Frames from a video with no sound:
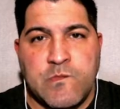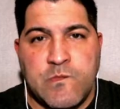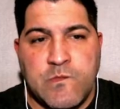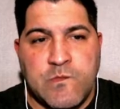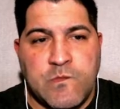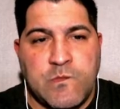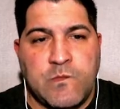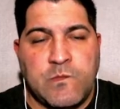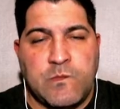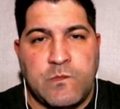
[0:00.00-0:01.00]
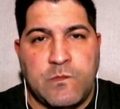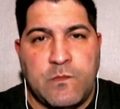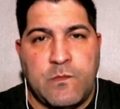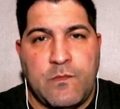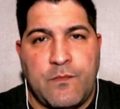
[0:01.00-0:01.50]

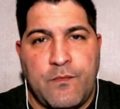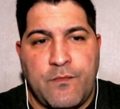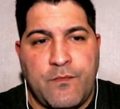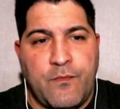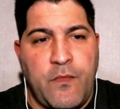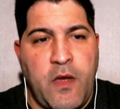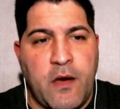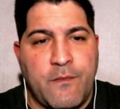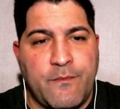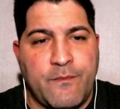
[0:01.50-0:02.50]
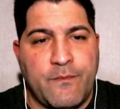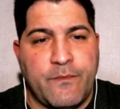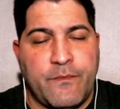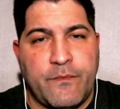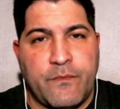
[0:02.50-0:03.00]

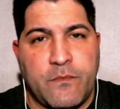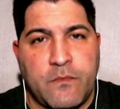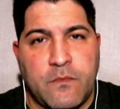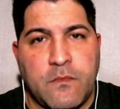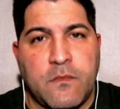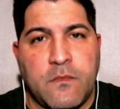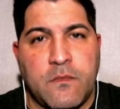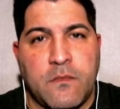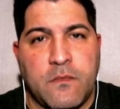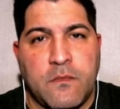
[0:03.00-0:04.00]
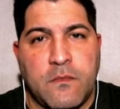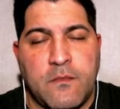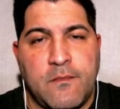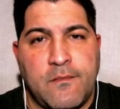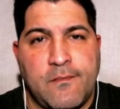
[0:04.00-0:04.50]

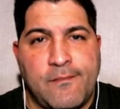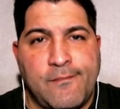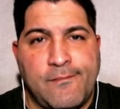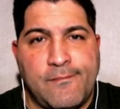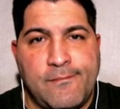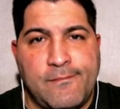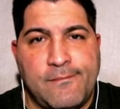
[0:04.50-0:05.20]
(silent)